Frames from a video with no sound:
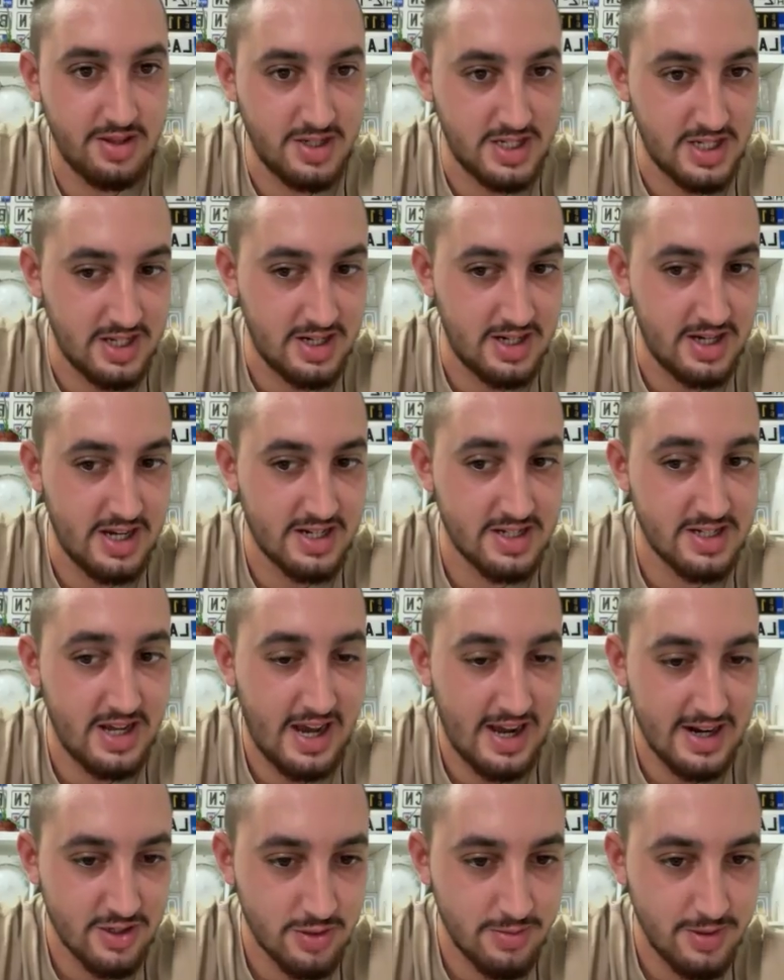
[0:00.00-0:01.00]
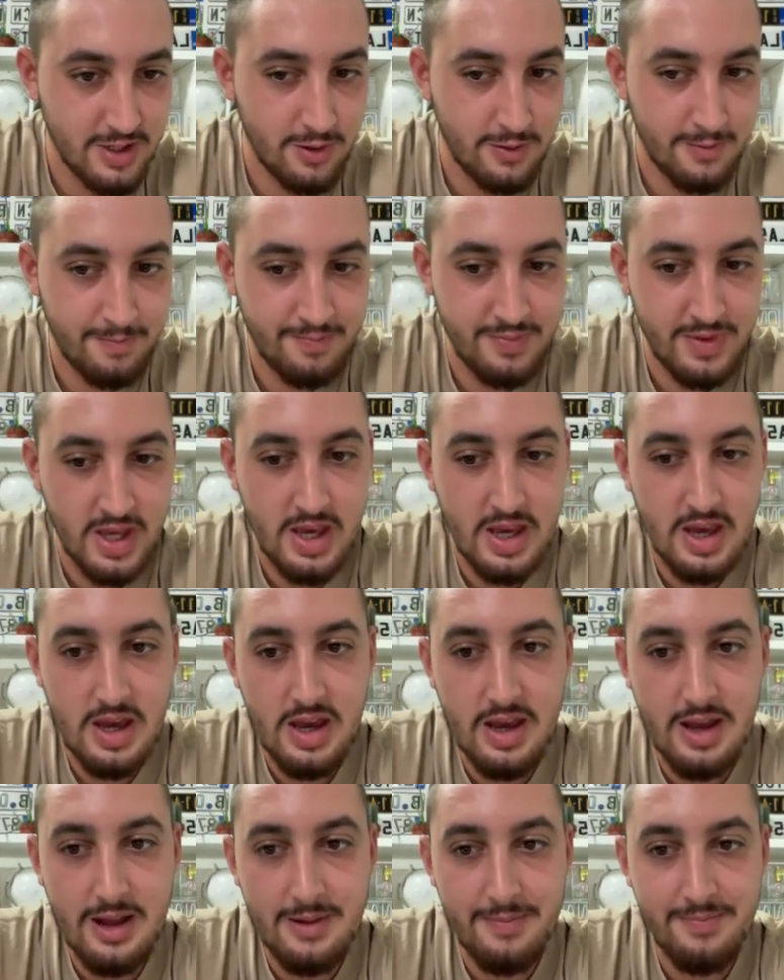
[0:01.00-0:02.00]
the Z-index attribute.
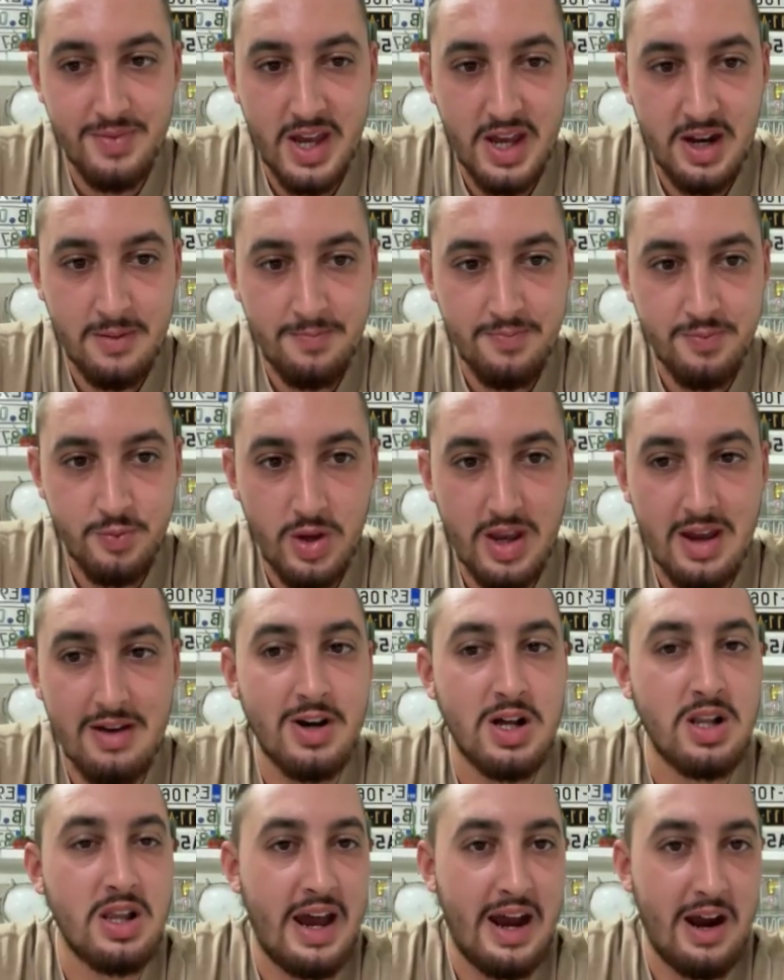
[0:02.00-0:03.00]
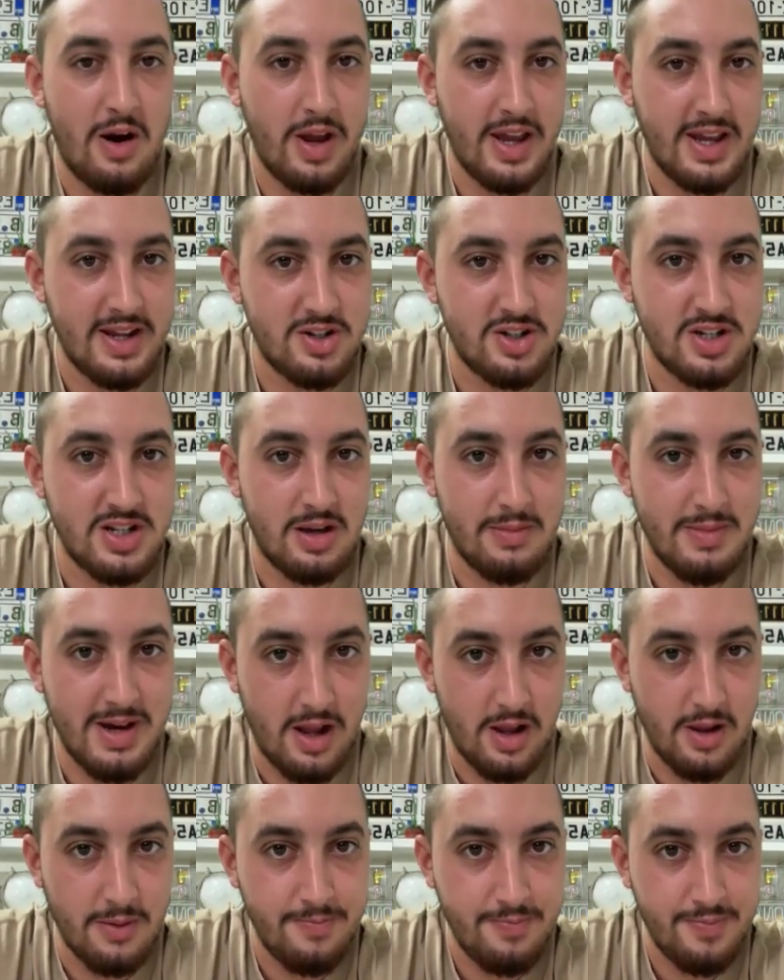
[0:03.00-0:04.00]
Then we have allow
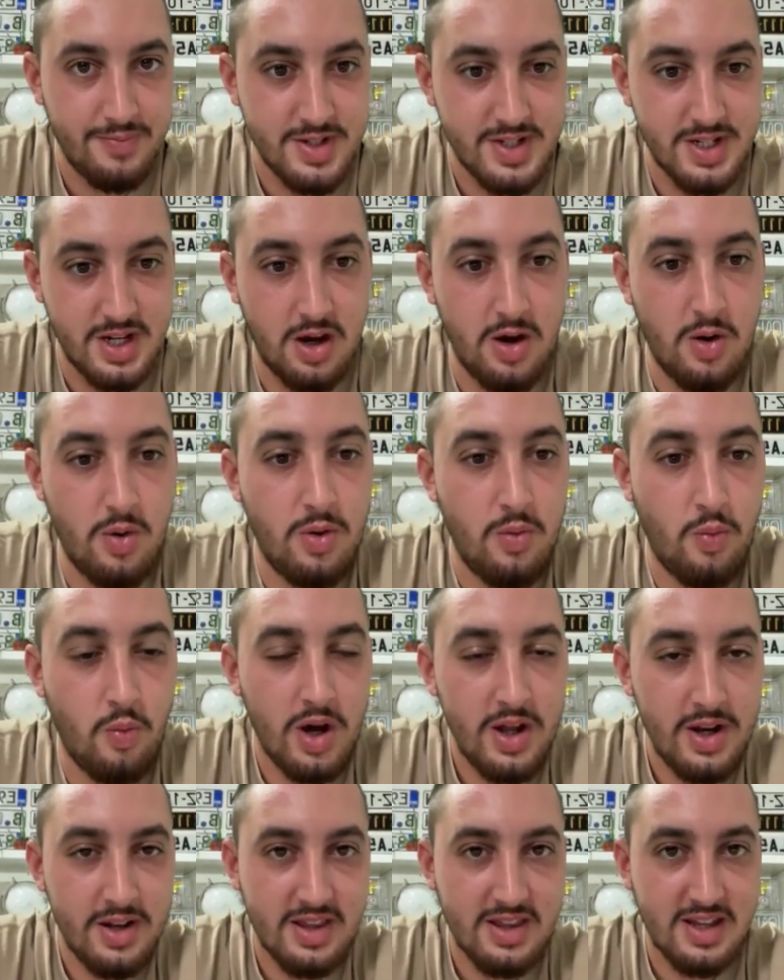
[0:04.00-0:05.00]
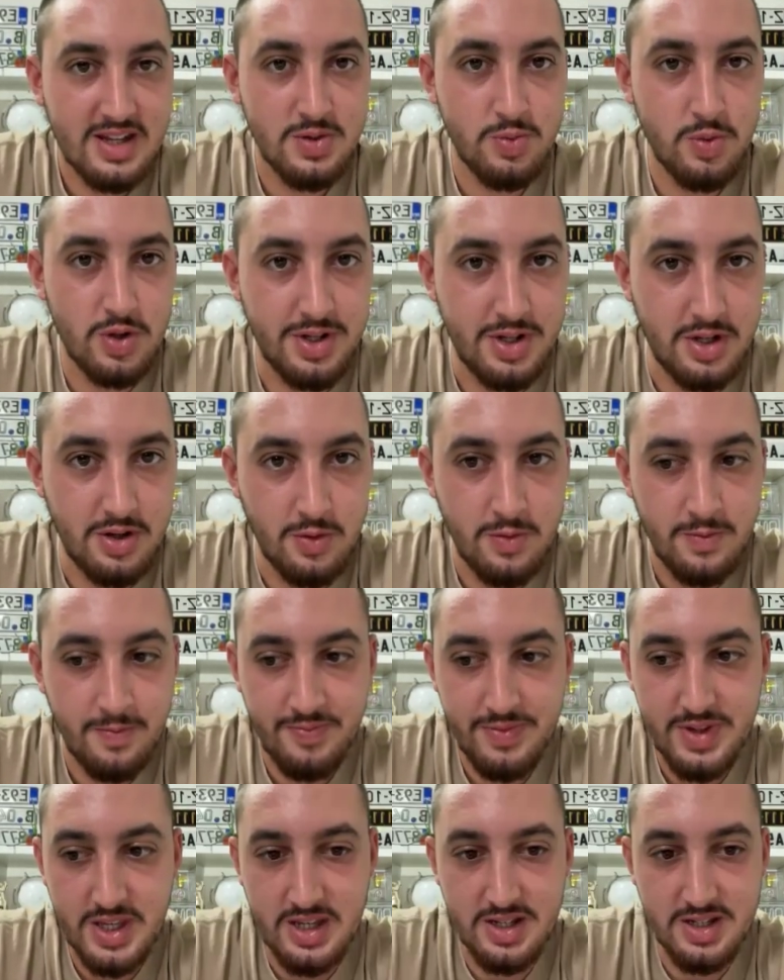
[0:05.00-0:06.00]
HTML. So what this will do
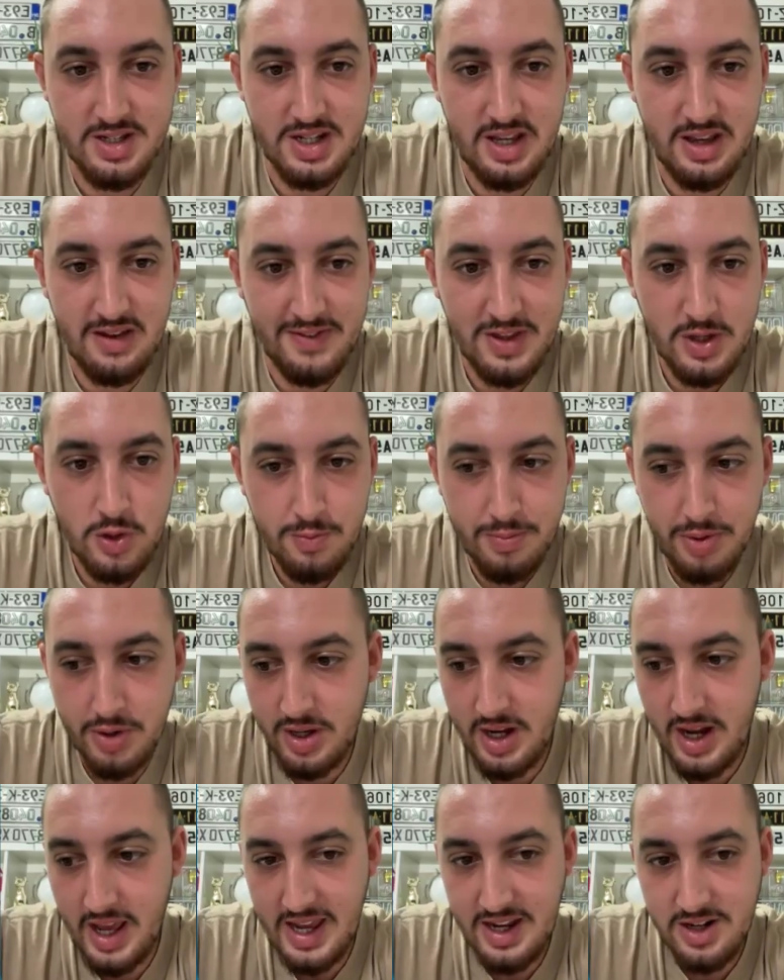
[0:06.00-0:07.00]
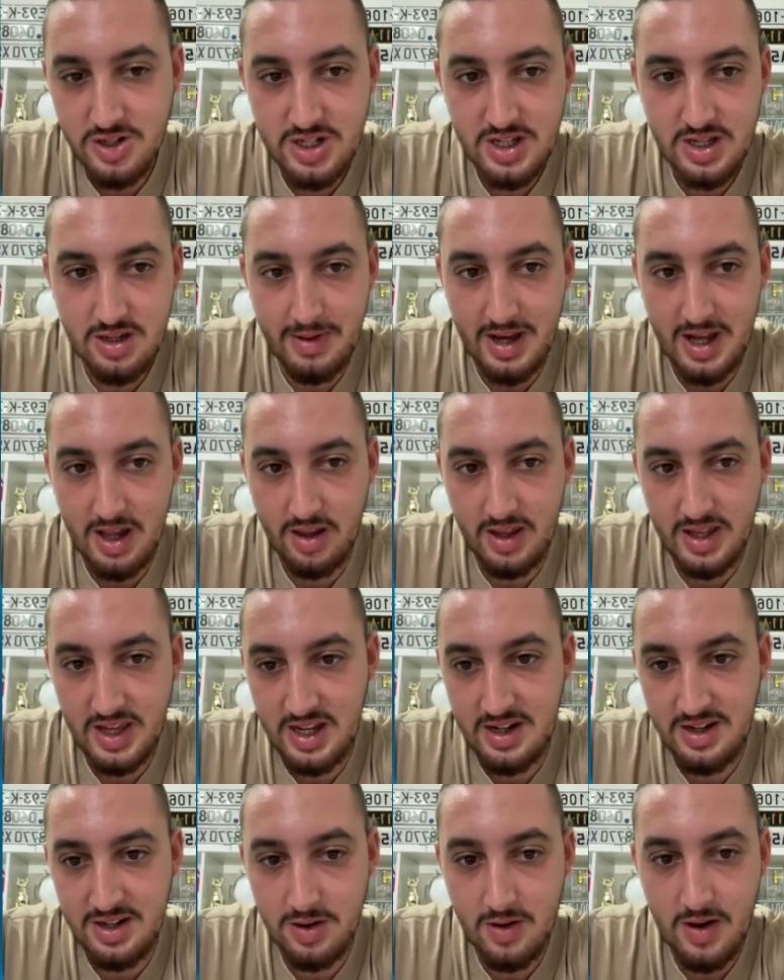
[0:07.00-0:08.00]
is if you put HTML
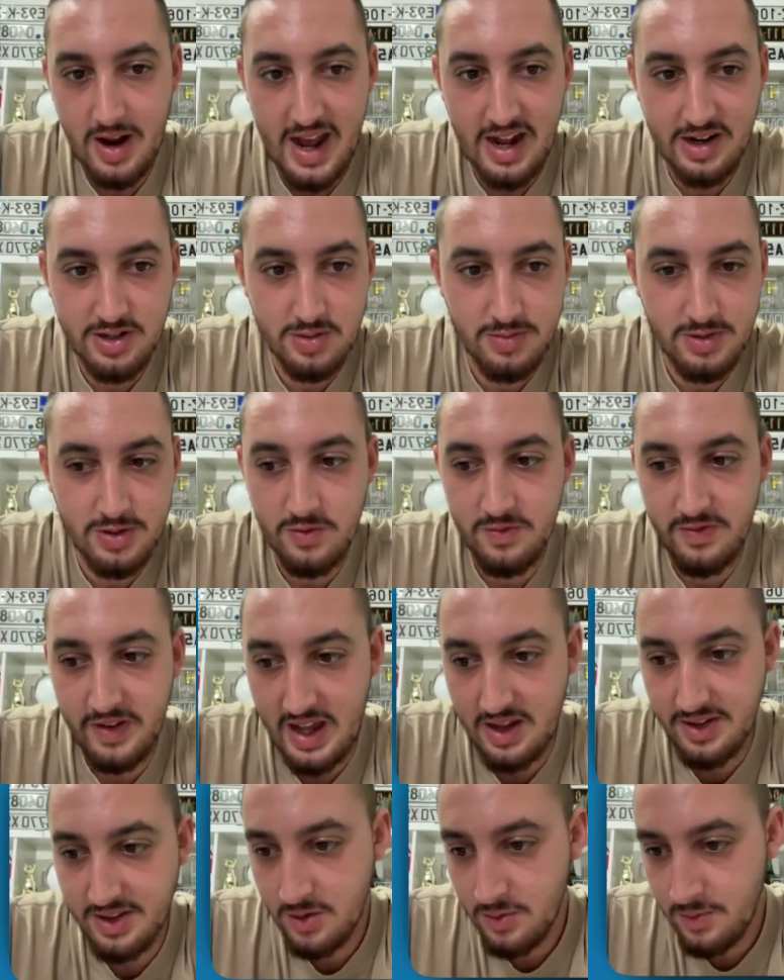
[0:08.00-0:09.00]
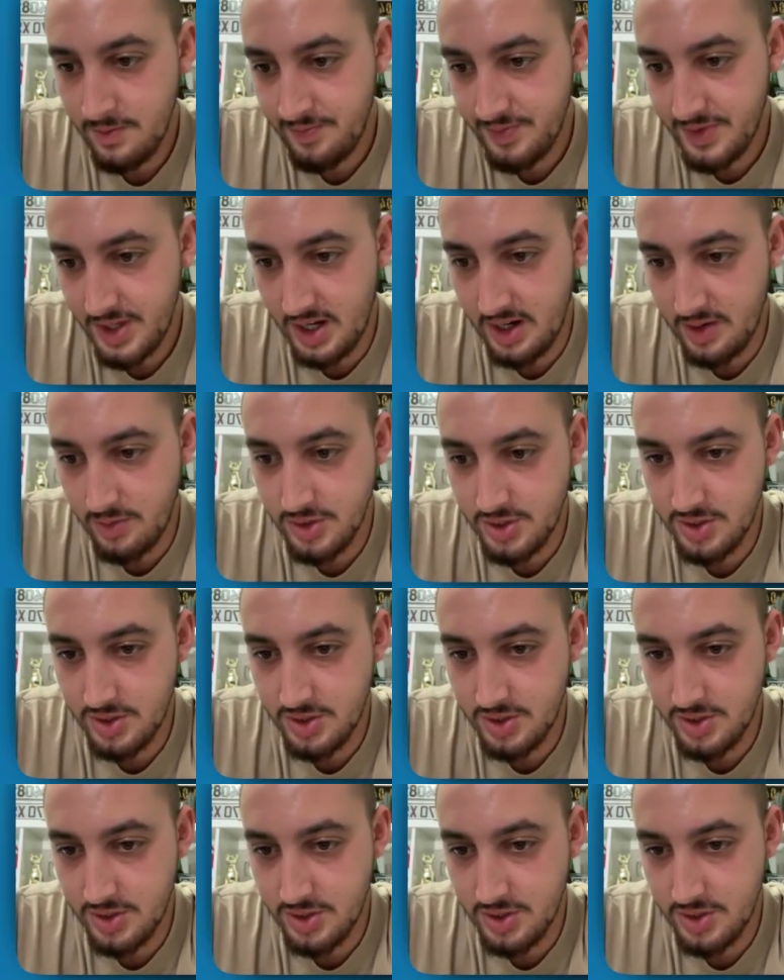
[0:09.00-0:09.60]
in your attribute value, and I will